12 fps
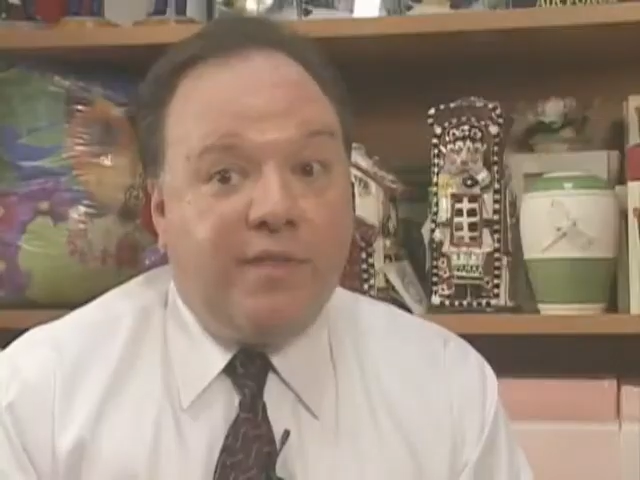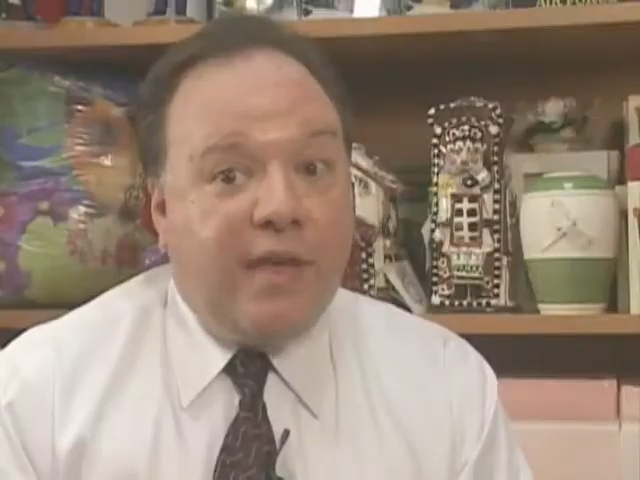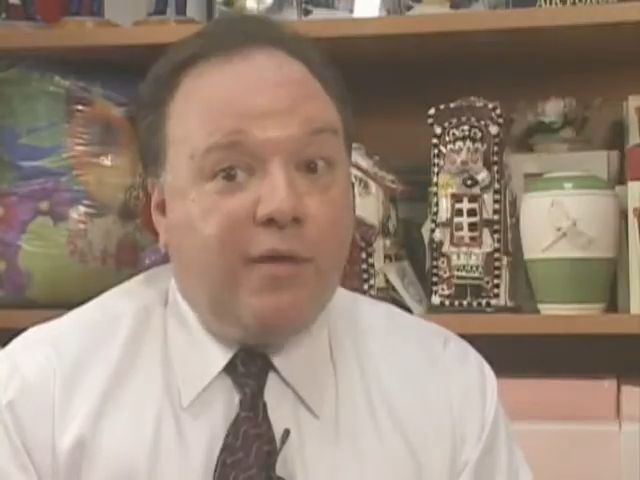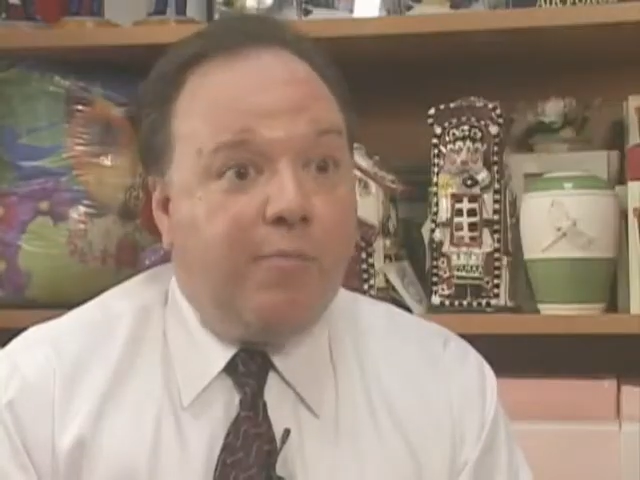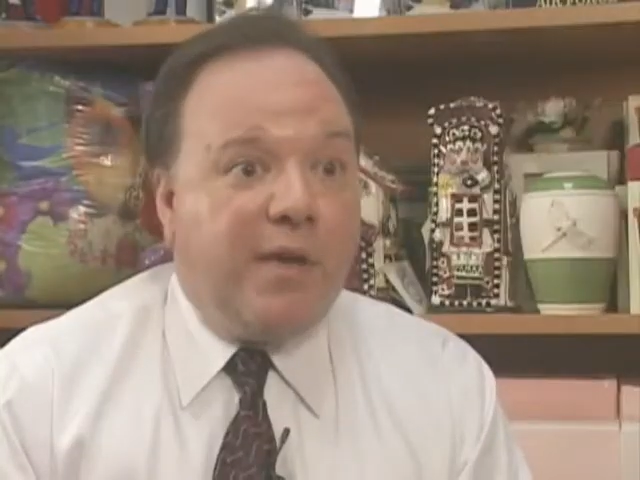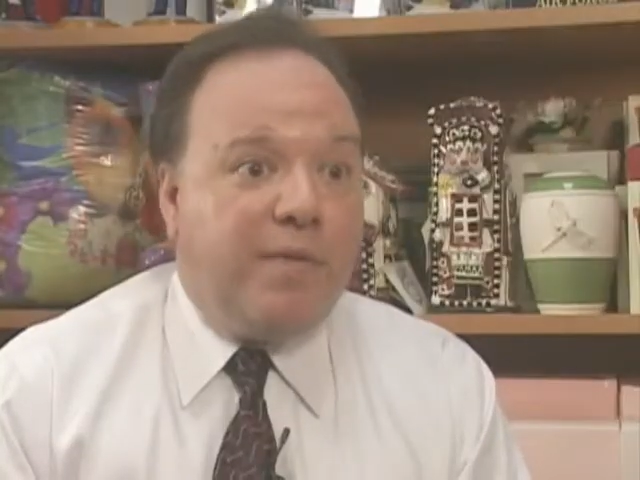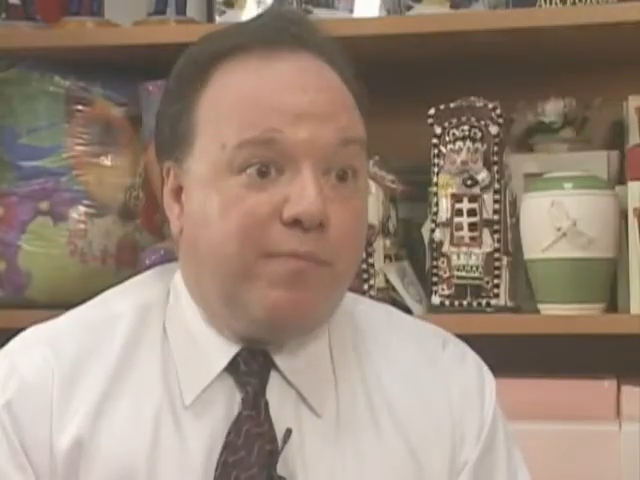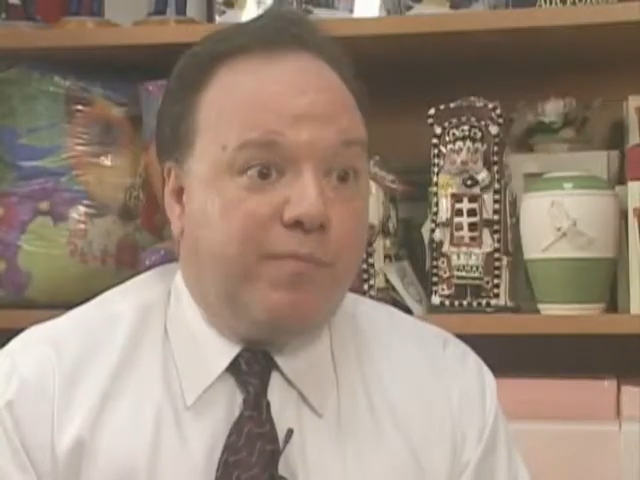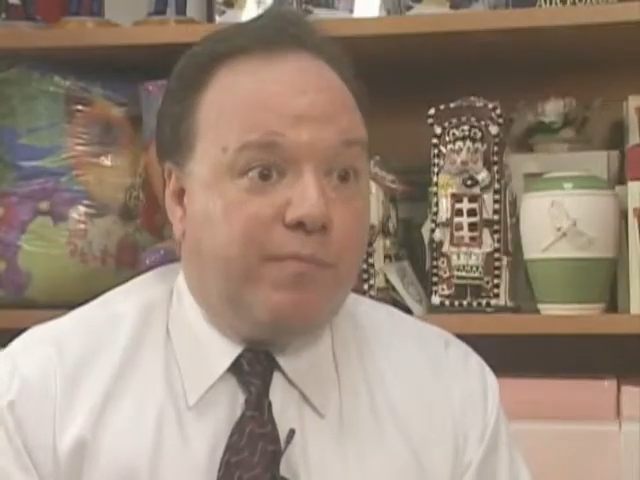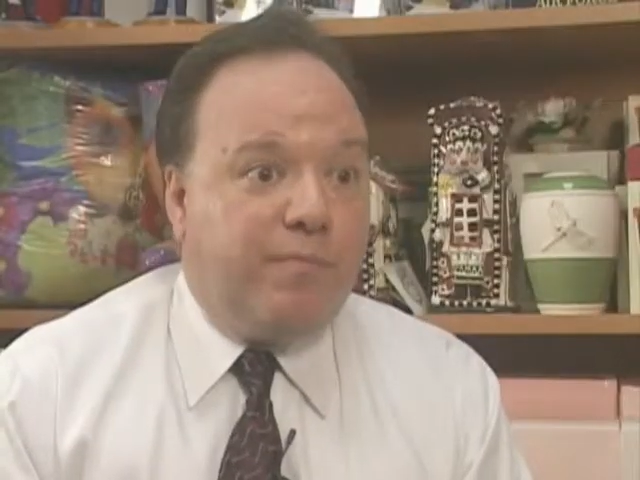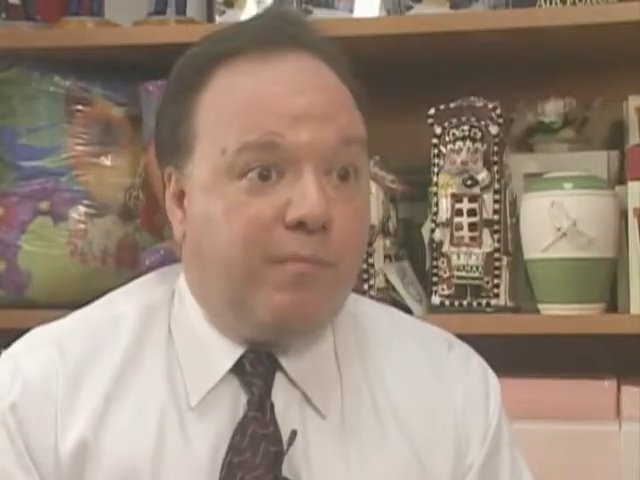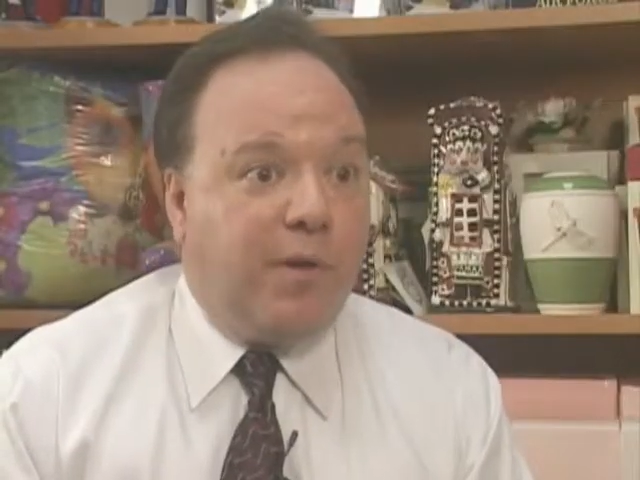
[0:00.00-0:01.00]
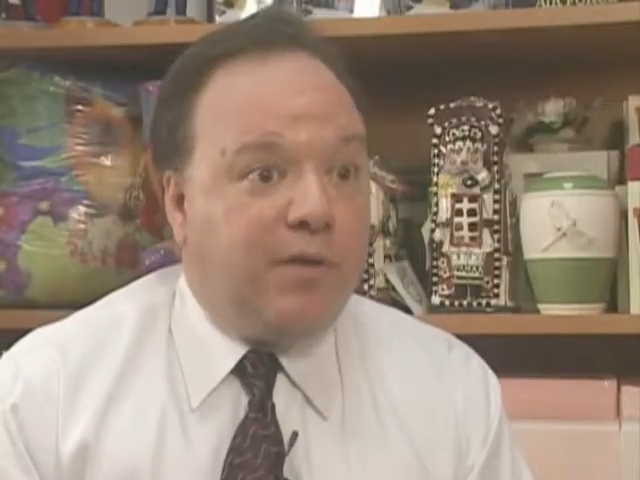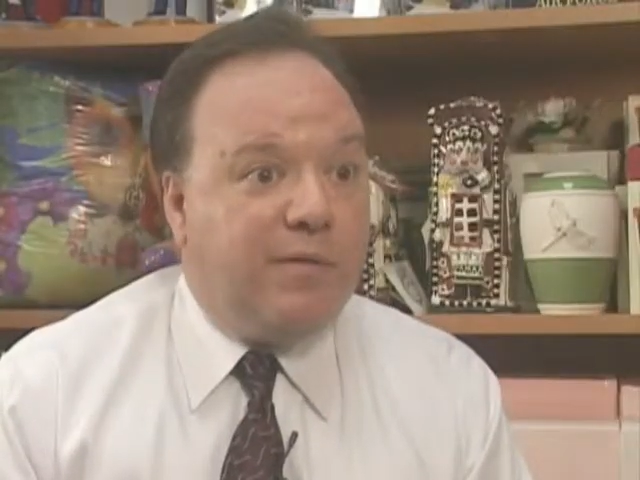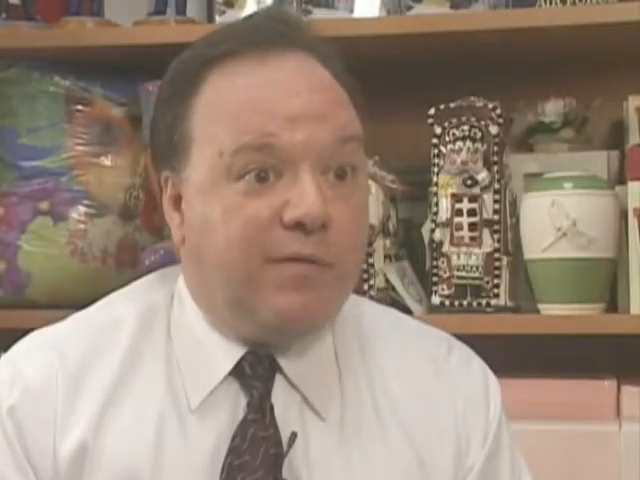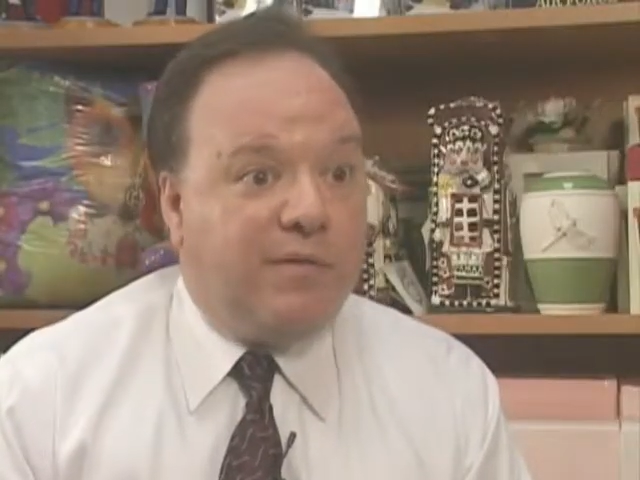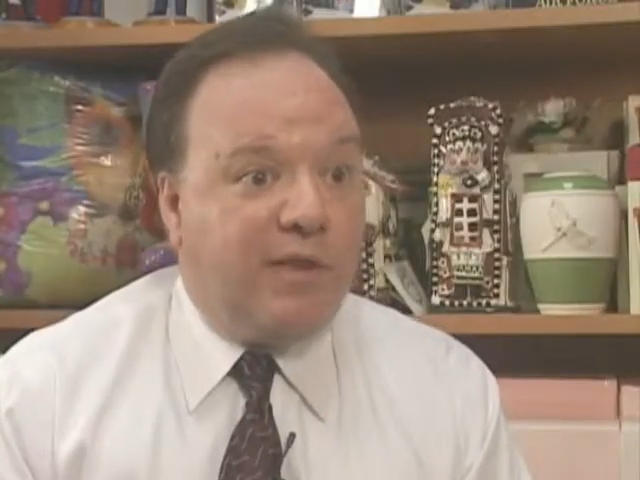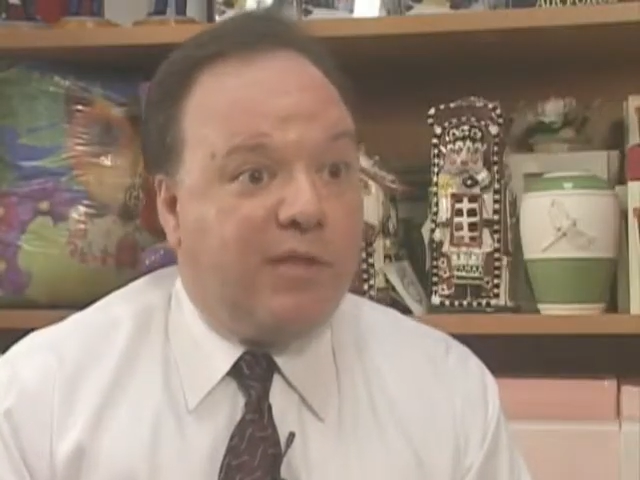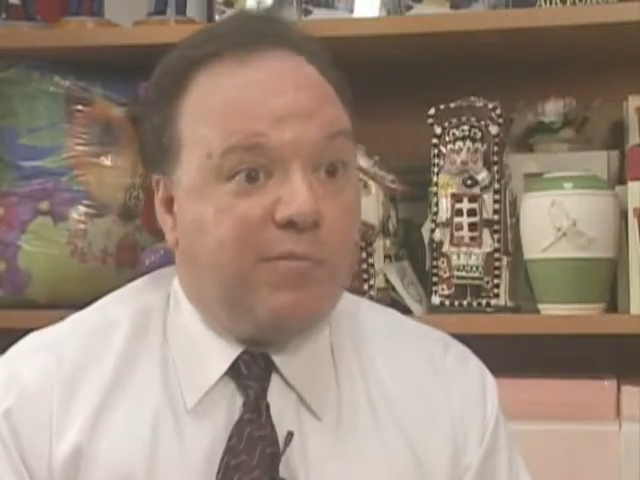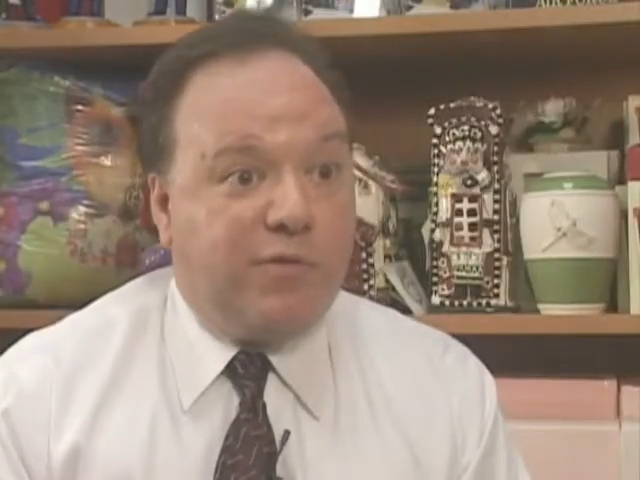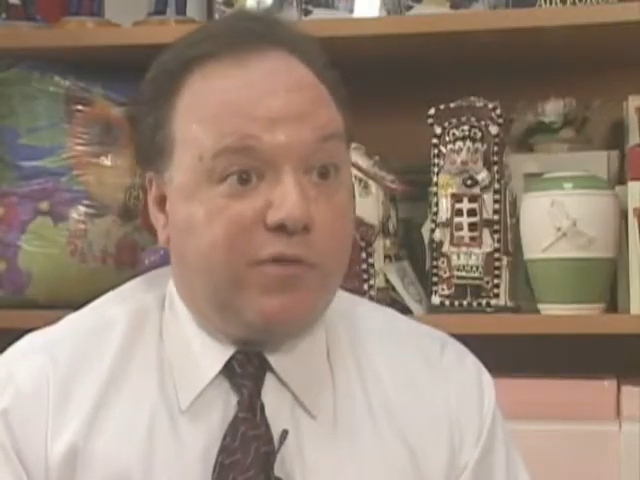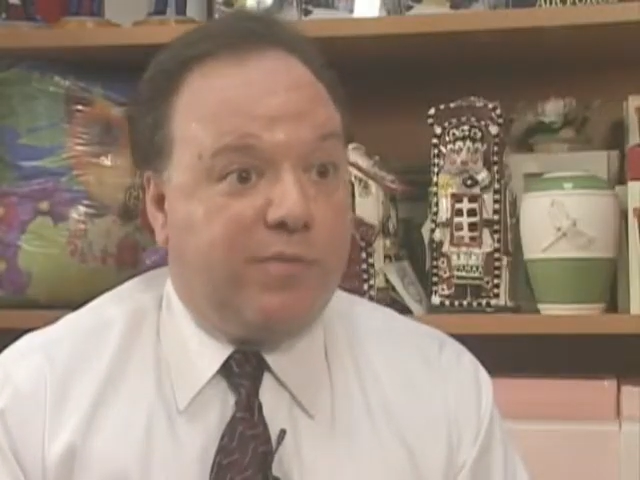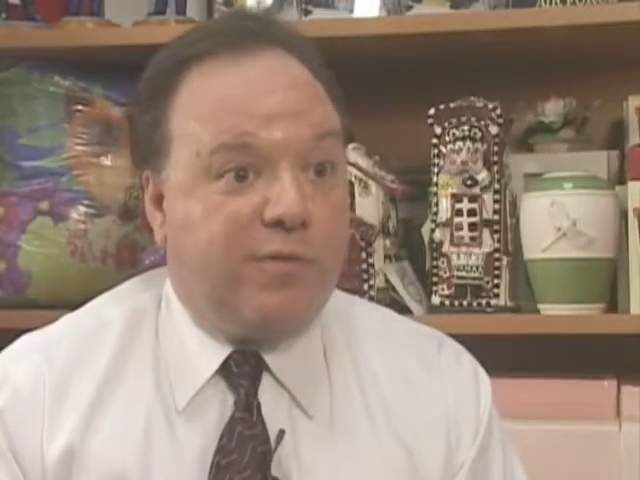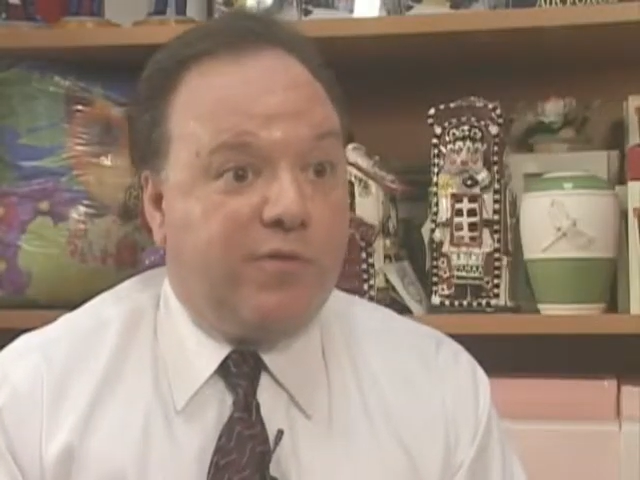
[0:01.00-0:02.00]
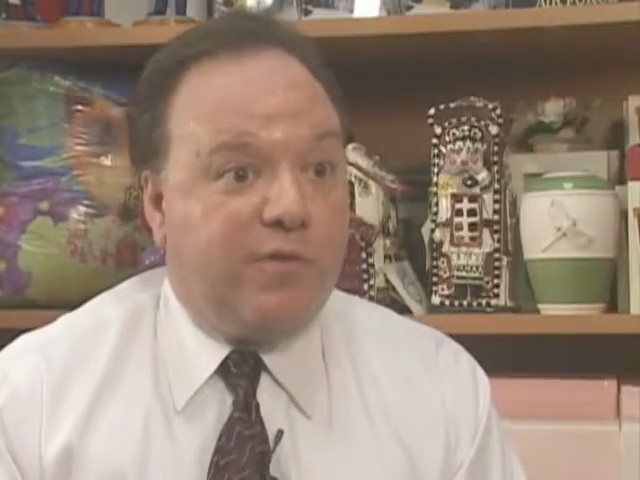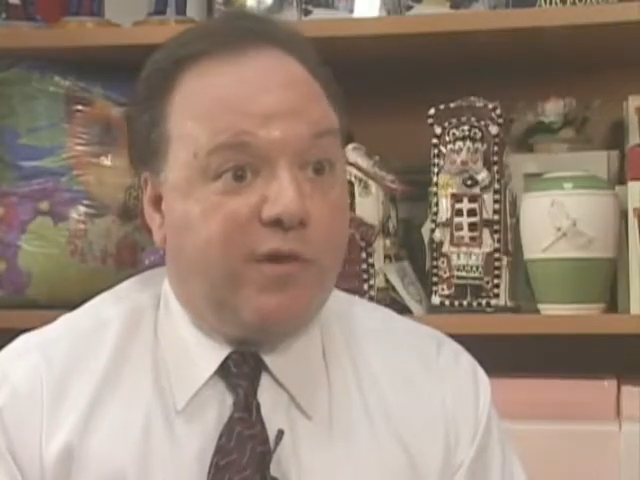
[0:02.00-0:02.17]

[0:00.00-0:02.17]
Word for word: They don't make money selling prescription